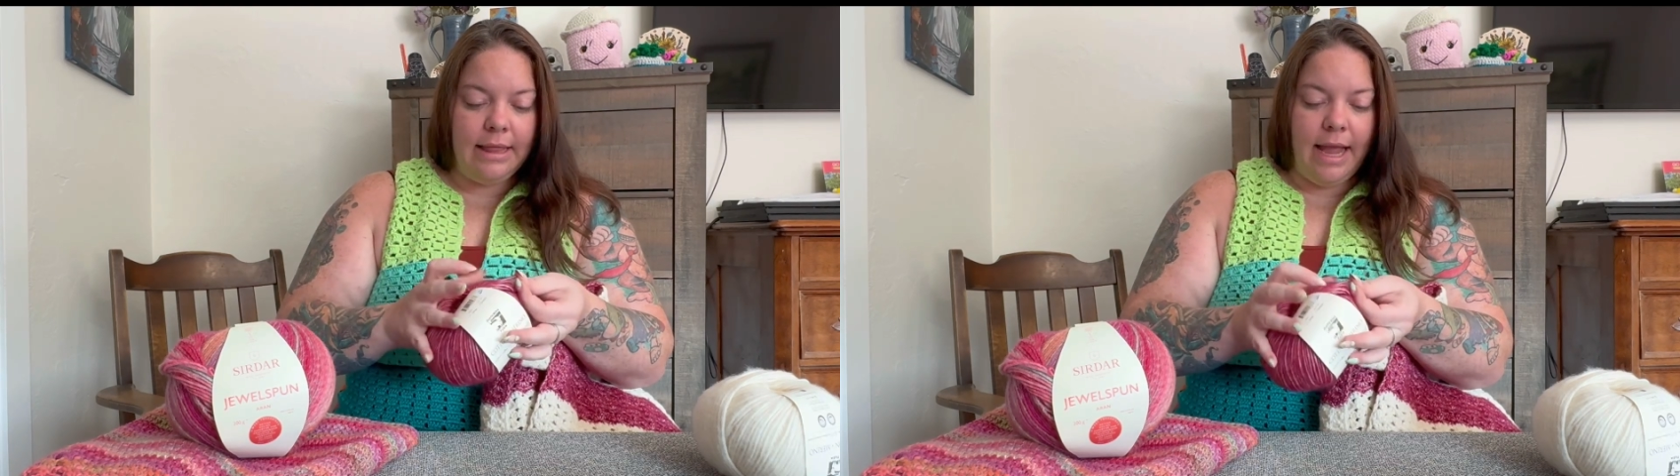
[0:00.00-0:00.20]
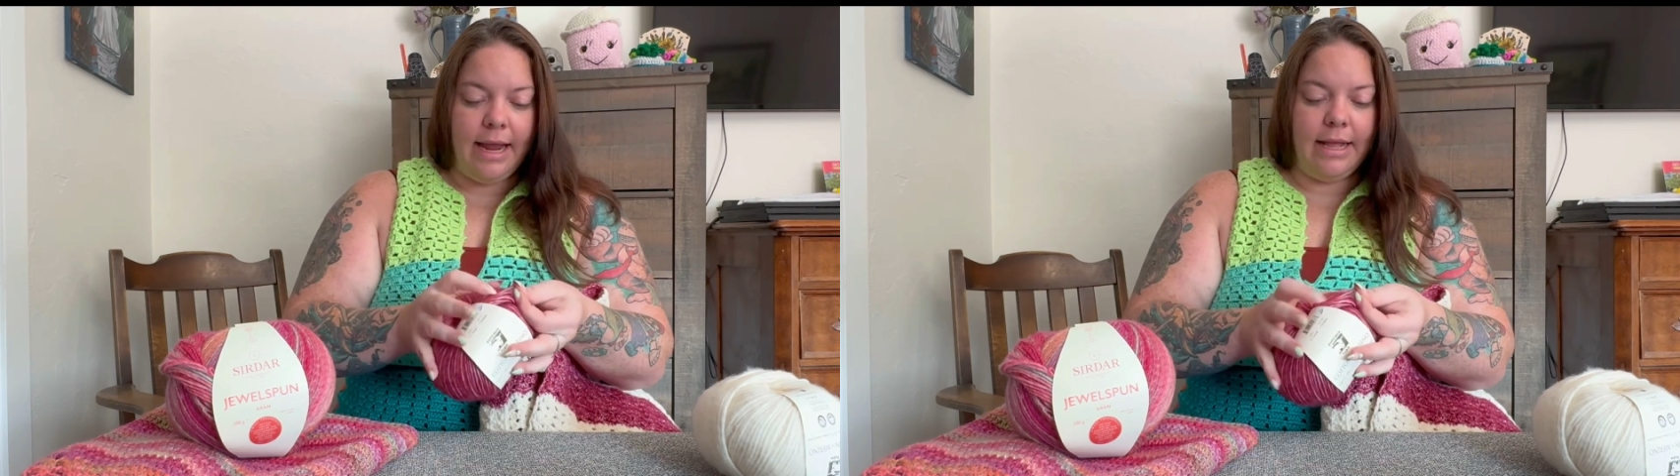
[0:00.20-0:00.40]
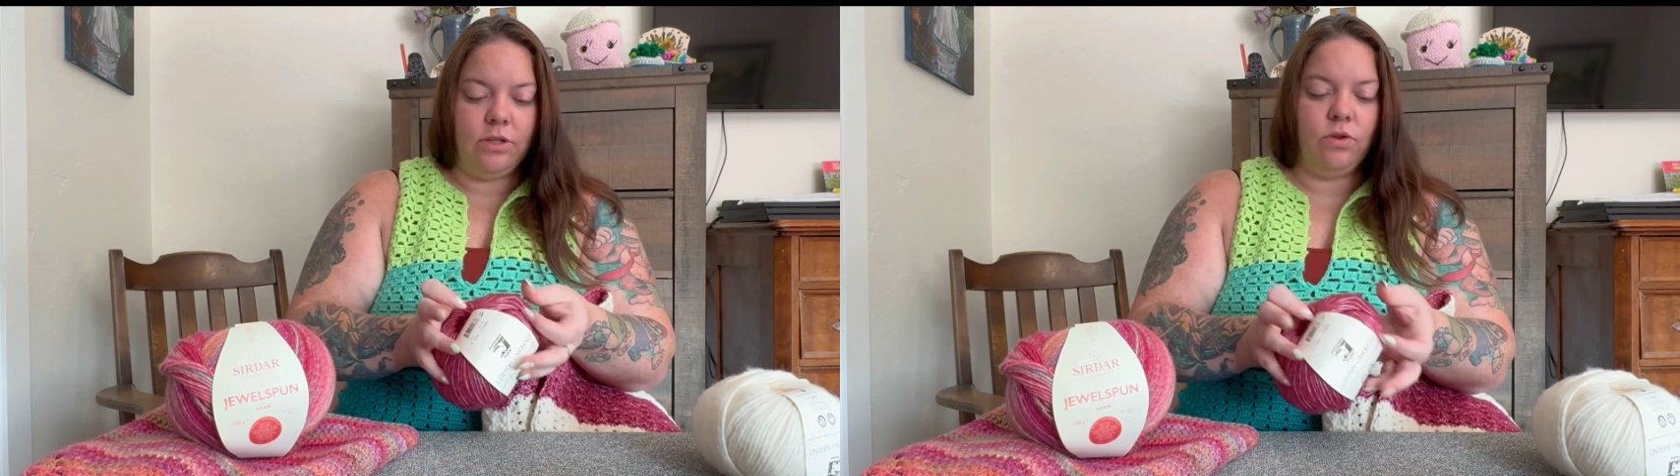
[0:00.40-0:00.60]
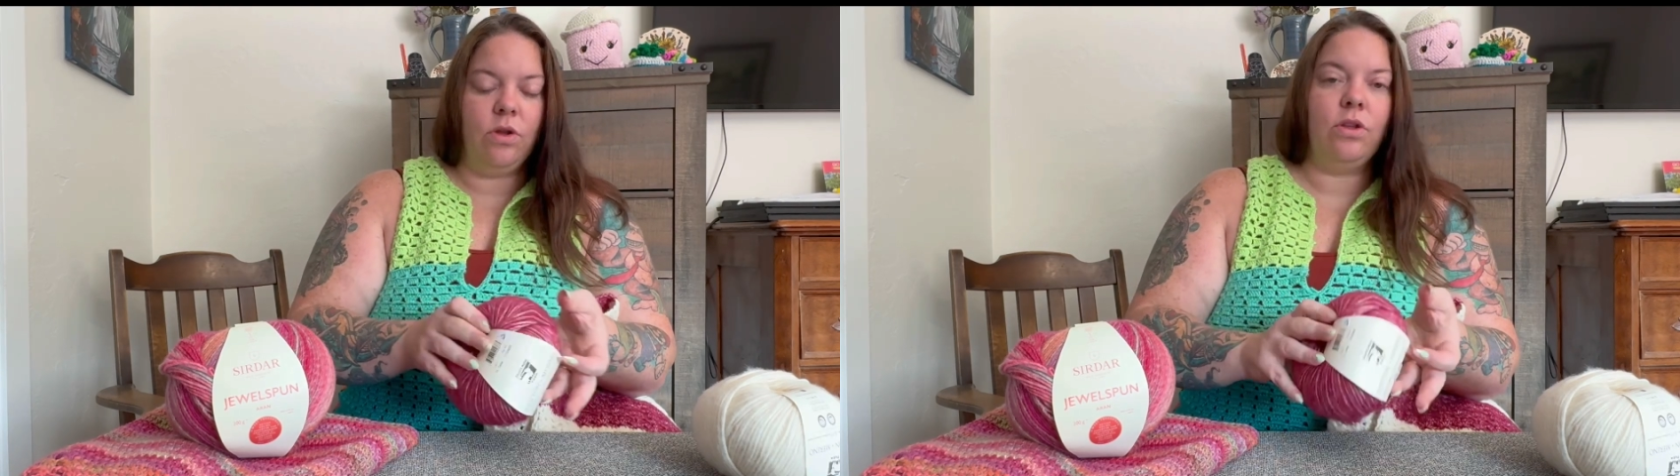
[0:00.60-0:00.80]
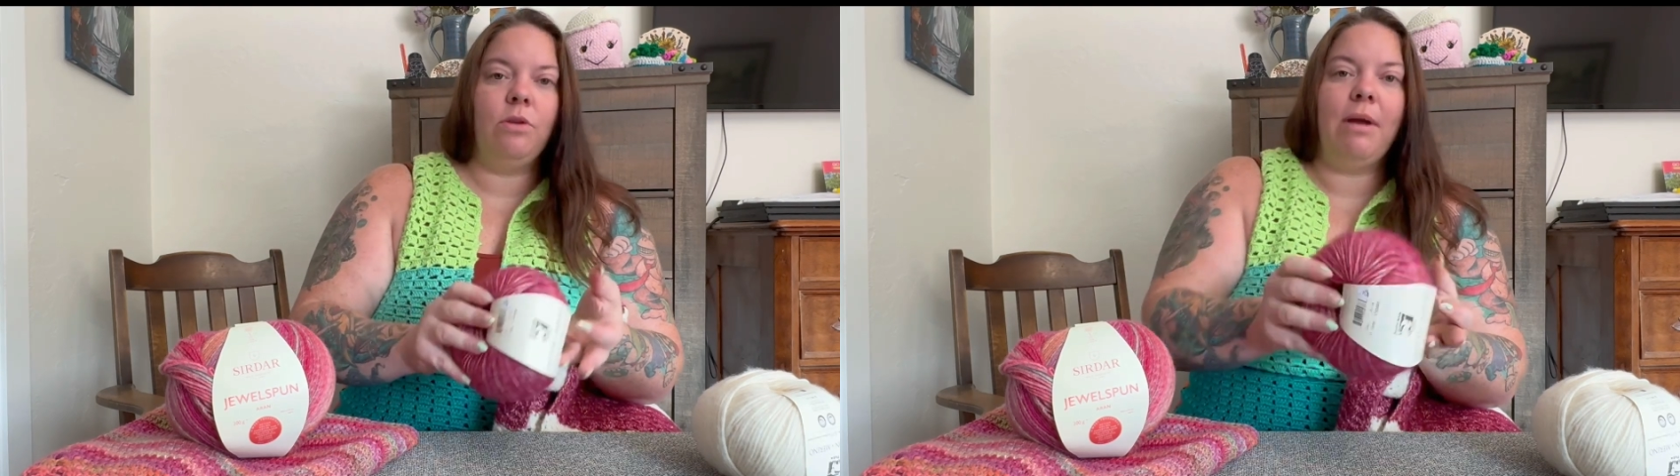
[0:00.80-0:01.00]
Like it's,
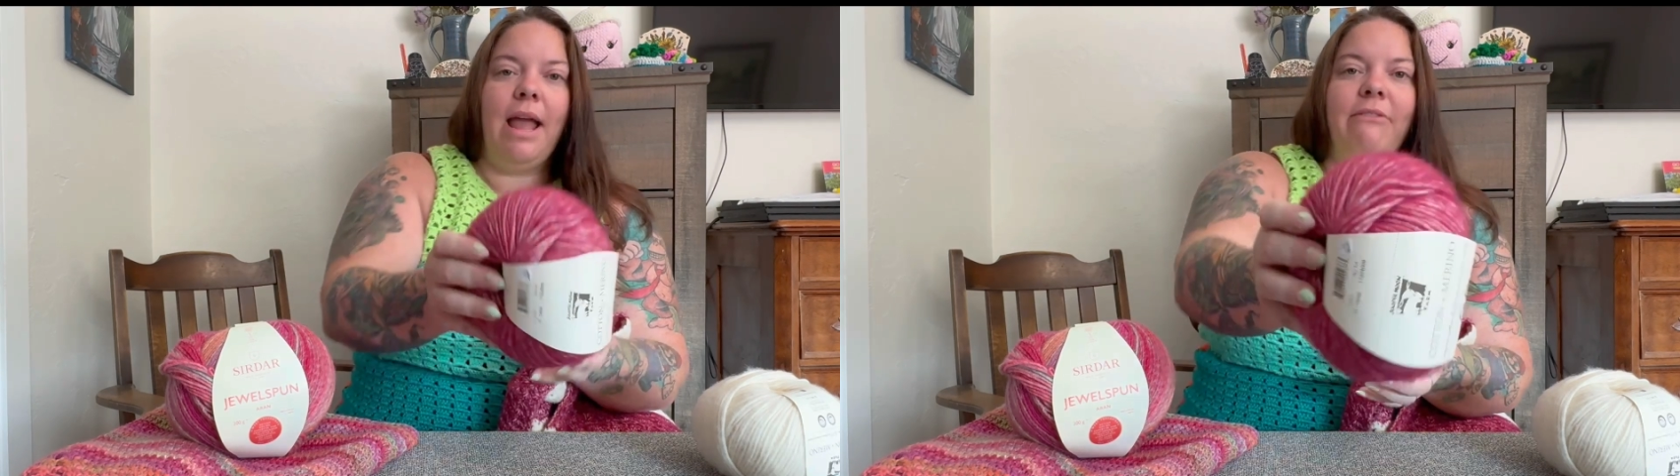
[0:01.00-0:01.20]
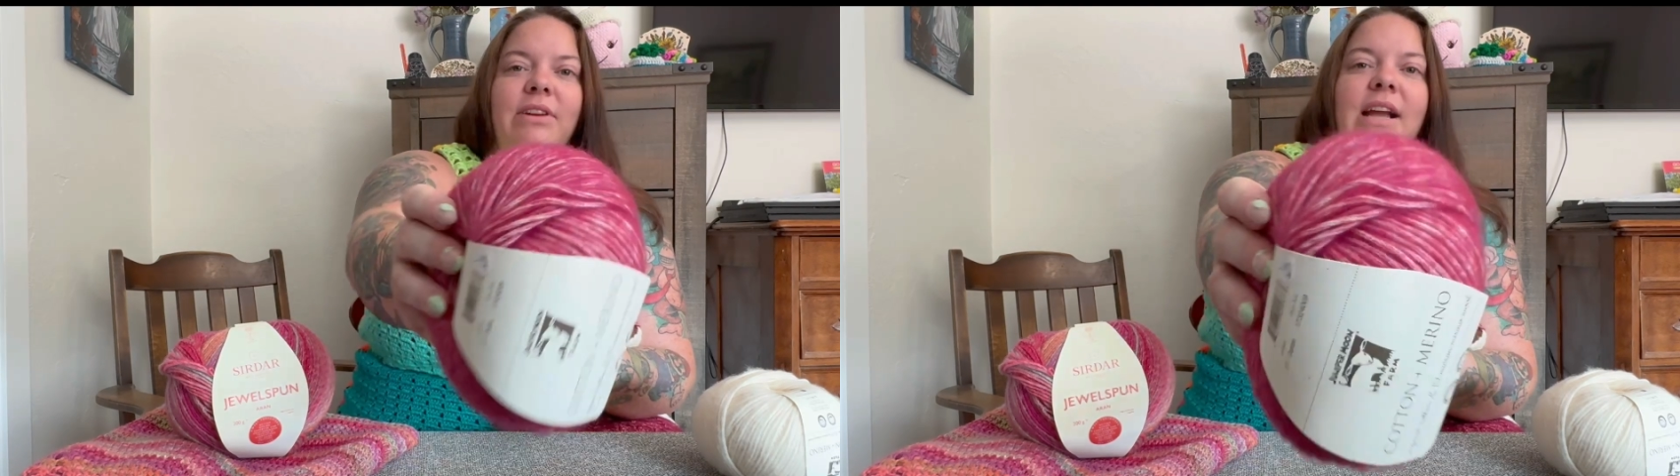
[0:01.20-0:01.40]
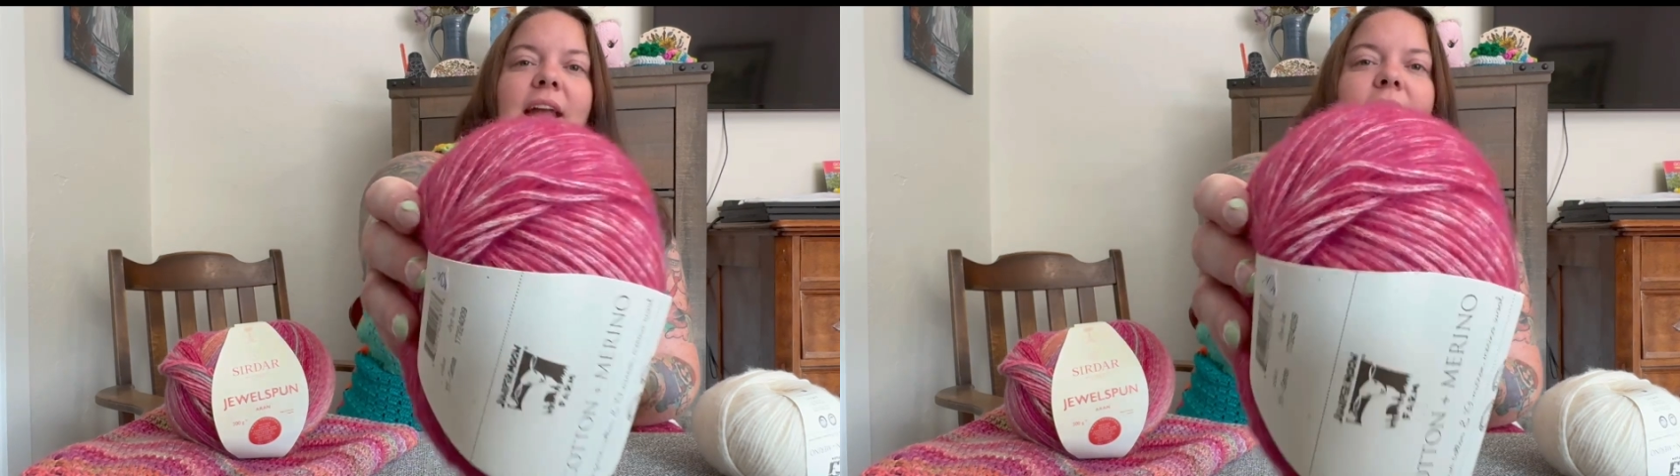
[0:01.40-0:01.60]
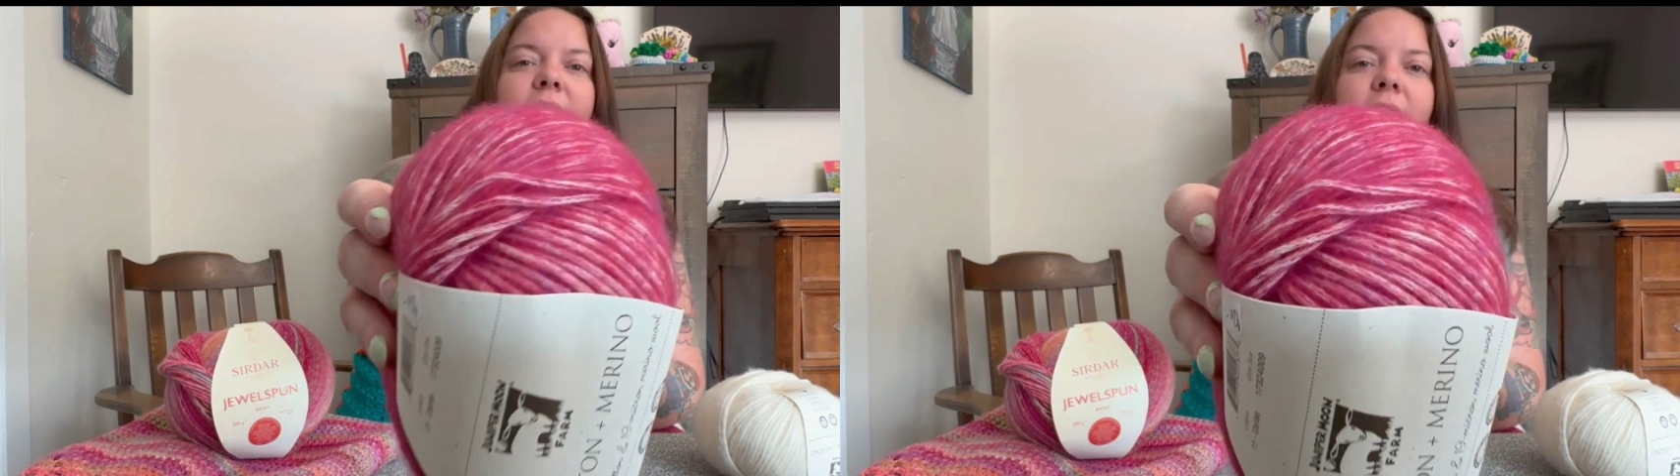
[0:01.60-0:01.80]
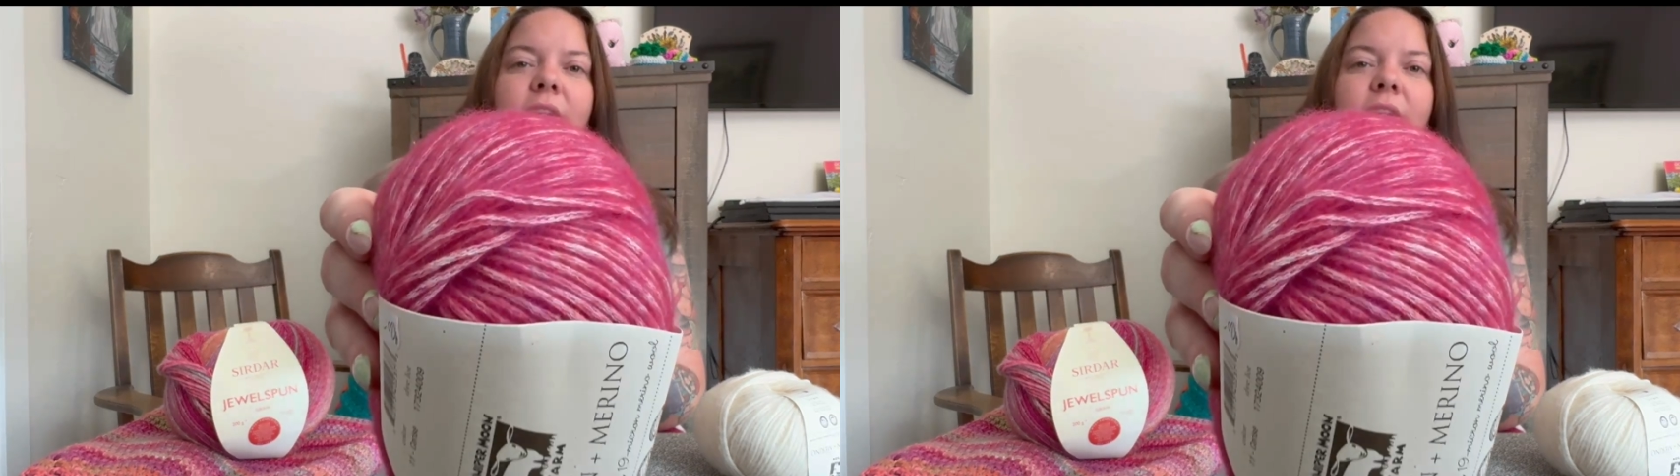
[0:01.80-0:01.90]
you might have to kind of get